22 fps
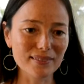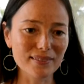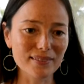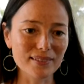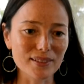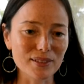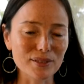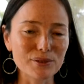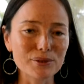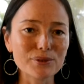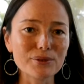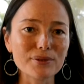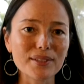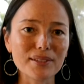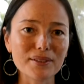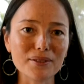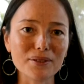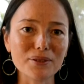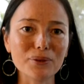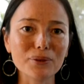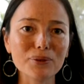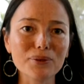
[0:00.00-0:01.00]
the glue
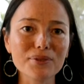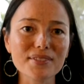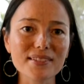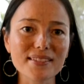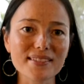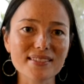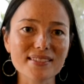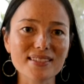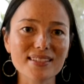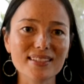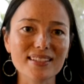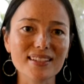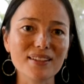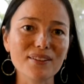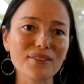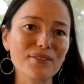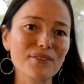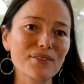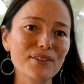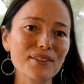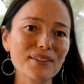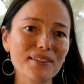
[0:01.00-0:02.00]
that holds us
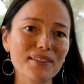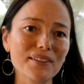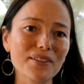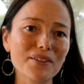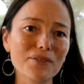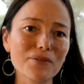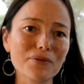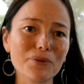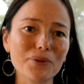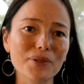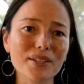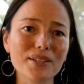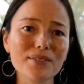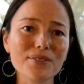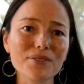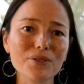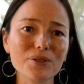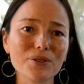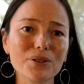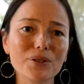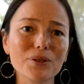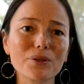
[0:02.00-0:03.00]
together in a lot of
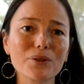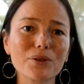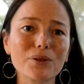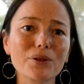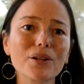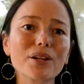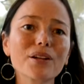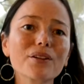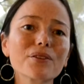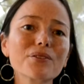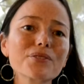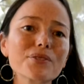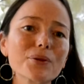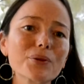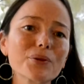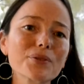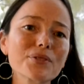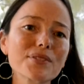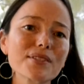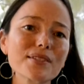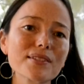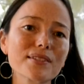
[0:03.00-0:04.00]
ways, or
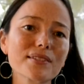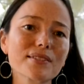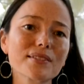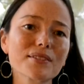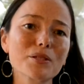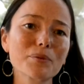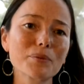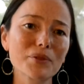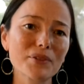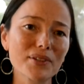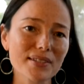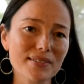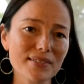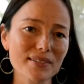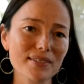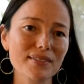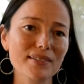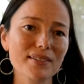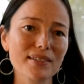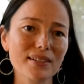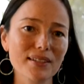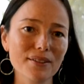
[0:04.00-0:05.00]
holds the Human Rights
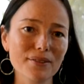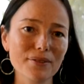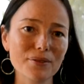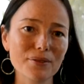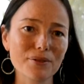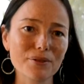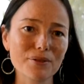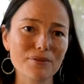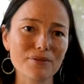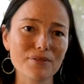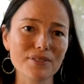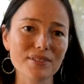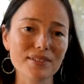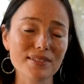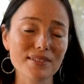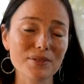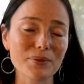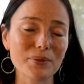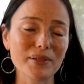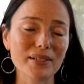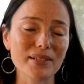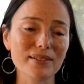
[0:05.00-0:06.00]
Center together over this
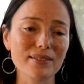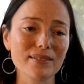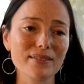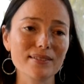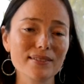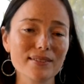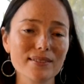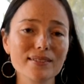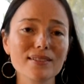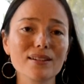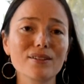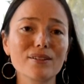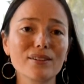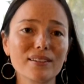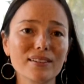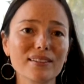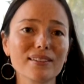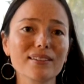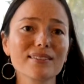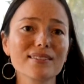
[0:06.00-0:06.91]
20 years is Eric